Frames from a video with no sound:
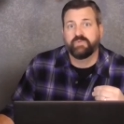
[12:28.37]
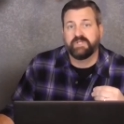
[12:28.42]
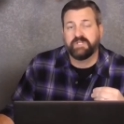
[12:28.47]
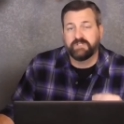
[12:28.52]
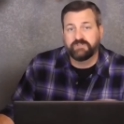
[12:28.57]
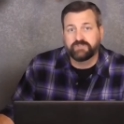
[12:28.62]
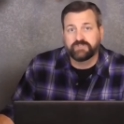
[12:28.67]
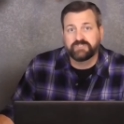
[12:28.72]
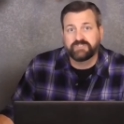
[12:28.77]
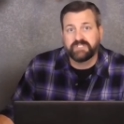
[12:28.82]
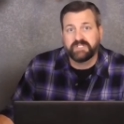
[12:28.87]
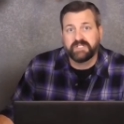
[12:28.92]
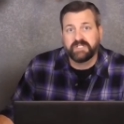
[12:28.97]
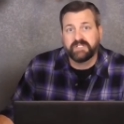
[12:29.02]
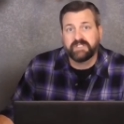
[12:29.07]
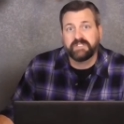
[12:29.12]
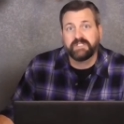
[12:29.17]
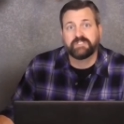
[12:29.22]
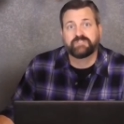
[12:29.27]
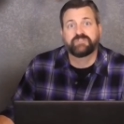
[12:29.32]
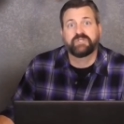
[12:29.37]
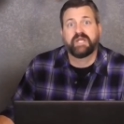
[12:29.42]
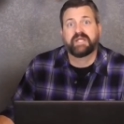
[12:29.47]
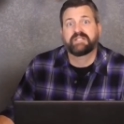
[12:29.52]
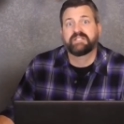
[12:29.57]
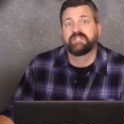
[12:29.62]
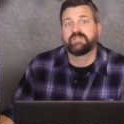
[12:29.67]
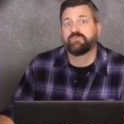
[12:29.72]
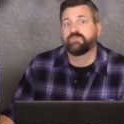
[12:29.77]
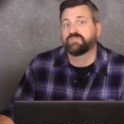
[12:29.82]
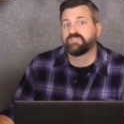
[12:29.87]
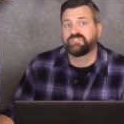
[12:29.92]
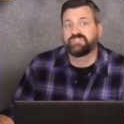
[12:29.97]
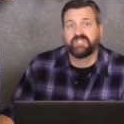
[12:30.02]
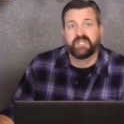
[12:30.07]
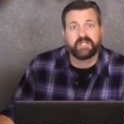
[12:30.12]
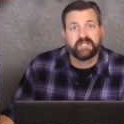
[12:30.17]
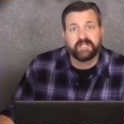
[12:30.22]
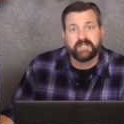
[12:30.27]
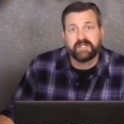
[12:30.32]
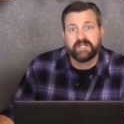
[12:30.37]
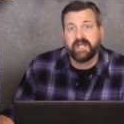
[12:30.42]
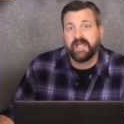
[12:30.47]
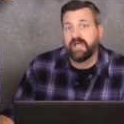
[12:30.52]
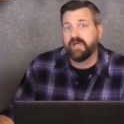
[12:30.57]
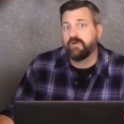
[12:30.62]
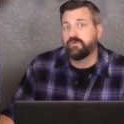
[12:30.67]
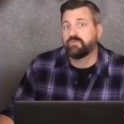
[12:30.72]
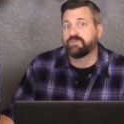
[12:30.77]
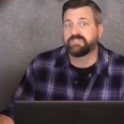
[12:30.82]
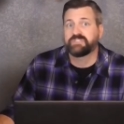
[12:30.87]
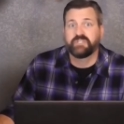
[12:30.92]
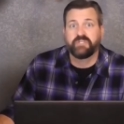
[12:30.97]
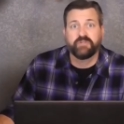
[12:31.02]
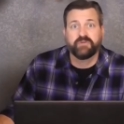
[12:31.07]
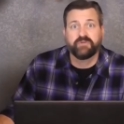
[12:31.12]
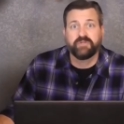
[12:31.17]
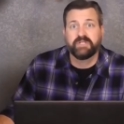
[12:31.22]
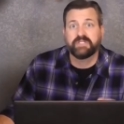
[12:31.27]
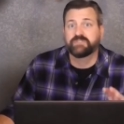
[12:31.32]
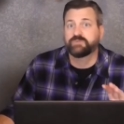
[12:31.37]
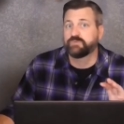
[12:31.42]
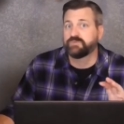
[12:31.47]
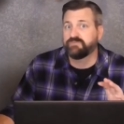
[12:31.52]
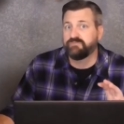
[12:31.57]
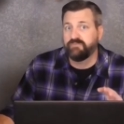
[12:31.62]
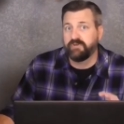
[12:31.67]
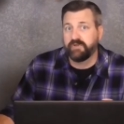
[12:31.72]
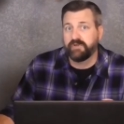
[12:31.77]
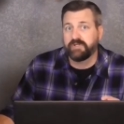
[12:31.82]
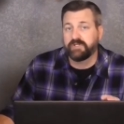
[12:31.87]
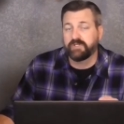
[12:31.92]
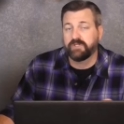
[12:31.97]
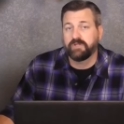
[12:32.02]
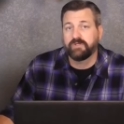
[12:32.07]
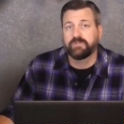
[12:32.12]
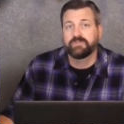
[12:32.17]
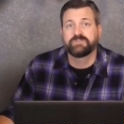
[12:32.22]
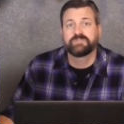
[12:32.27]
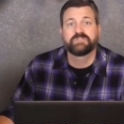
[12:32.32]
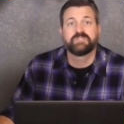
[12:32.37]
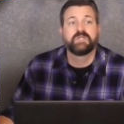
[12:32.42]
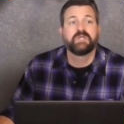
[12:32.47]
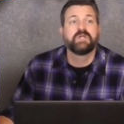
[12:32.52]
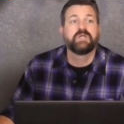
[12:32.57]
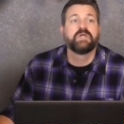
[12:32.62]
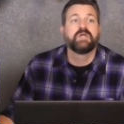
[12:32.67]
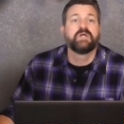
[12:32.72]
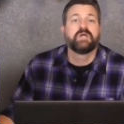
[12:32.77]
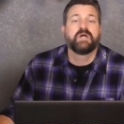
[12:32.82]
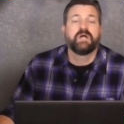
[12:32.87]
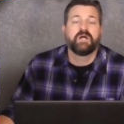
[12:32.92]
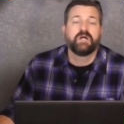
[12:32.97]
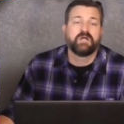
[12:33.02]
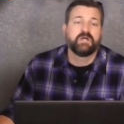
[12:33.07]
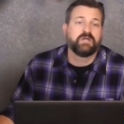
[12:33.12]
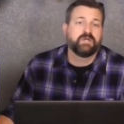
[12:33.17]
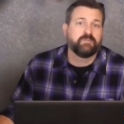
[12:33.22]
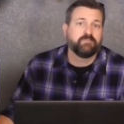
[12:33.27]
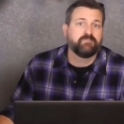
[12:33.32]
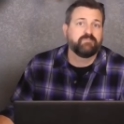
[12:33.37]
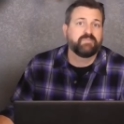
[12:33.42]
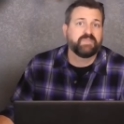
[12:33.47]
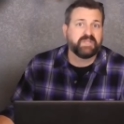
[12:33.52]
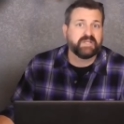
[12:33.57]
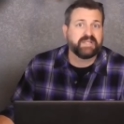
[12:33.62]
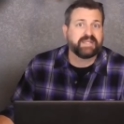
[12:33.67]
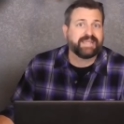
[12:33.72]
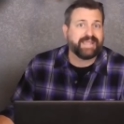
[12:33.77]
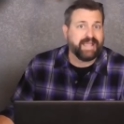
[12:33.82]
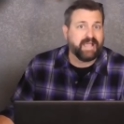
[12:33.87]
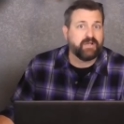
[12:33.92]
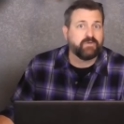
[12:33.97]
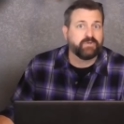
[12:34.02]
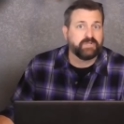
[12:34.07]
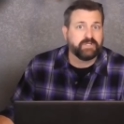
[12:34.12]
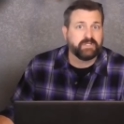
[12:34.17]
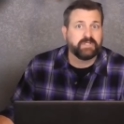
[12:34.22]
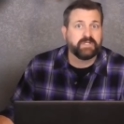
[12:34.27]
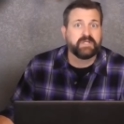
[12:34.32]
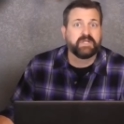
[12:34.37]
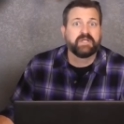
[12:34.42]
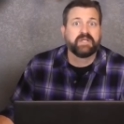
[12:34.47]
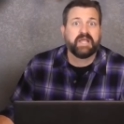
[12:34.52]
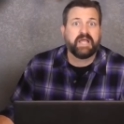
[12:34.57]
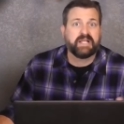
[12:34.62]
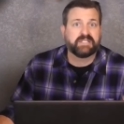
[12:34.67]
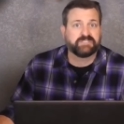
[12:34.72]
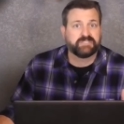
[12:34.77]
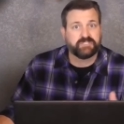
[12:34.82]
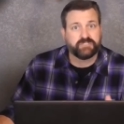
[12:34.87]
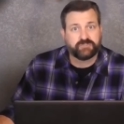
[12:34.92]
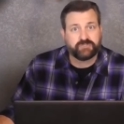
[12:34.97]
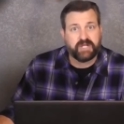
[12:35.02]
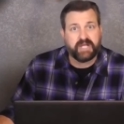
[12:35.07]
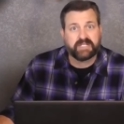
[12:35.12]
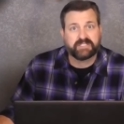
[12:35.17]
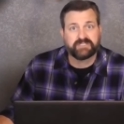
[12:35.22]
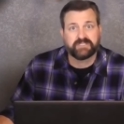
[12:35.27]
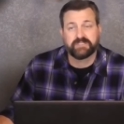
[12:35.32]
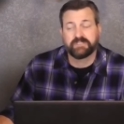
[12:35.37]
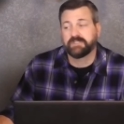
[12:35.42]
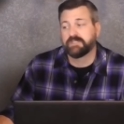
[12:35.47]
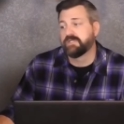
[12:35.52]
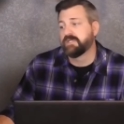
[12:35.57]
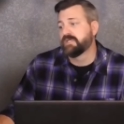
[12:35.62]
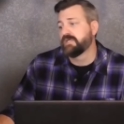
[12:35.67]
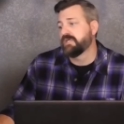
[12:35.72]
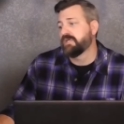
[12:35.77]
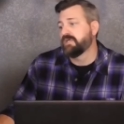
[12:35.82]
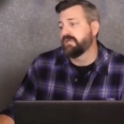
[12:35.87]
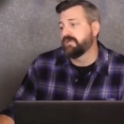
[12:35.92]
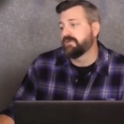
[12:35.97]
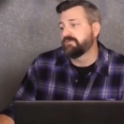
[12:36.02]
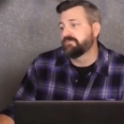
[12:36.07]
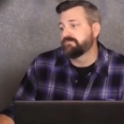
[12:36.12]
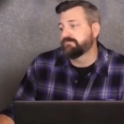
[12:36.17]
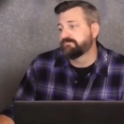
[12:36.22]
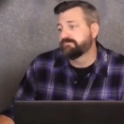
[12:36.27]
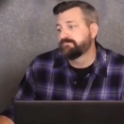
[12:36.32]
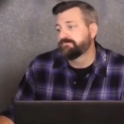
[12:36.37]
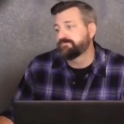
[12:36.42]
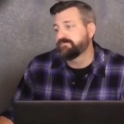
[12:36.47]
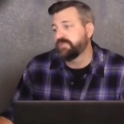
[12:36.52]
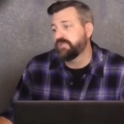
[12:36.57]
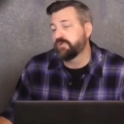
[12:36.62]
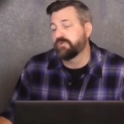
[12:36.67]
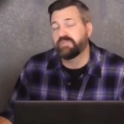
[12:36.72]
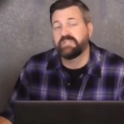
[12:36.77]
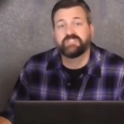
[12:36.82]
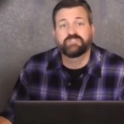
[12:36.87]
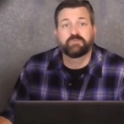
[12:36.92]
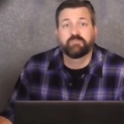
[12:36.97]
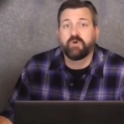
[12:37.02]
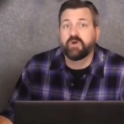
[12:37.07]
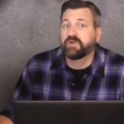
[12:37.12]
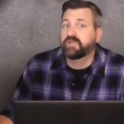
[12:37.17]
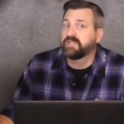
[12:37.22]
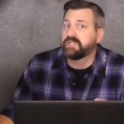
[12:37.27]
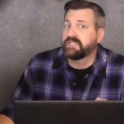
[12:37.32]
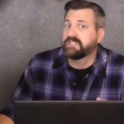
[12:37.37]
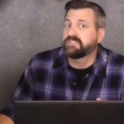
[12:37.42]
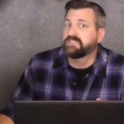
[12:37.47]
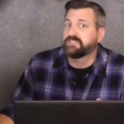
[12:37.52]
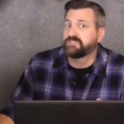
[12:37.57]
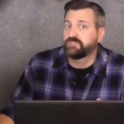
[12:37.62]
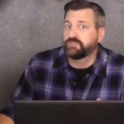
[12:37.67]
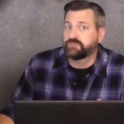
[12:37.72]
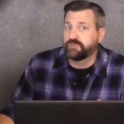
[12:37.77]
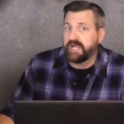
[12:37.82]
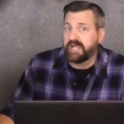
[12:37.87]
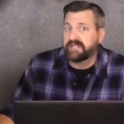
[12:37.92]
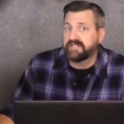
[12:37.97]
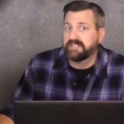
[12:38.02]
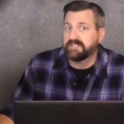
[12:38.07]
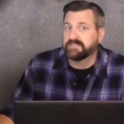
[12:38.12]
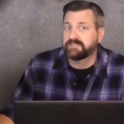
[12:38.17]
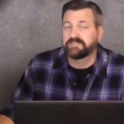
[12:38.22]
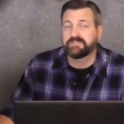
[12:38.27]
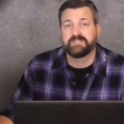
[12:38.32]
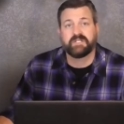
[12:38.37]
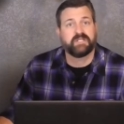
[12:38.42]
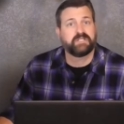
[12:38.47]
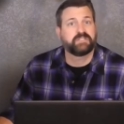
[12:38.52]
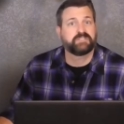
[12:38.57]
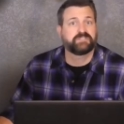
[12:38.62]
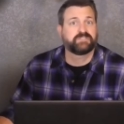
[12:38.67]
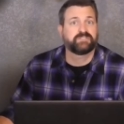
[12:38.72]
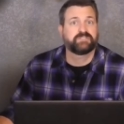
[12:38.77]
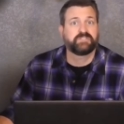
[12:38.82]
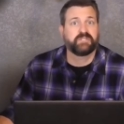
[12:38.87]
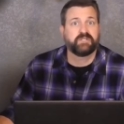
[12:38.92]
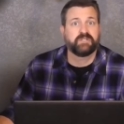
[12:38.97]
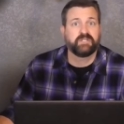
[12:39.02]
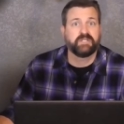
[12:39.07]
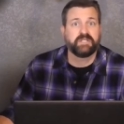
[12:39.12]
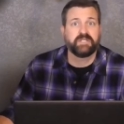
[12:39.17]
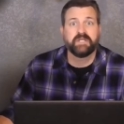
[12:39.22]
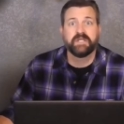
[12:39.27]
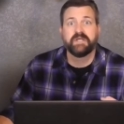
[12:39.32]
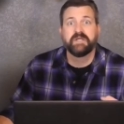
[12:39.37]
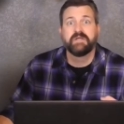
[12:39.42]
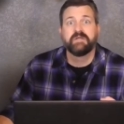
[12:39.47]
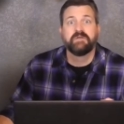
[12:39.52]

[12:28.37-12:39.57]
interested in the attractant, was checking it out, was curious, was very close, then it counted as an attraction. These are marketed as attractants, not necessarily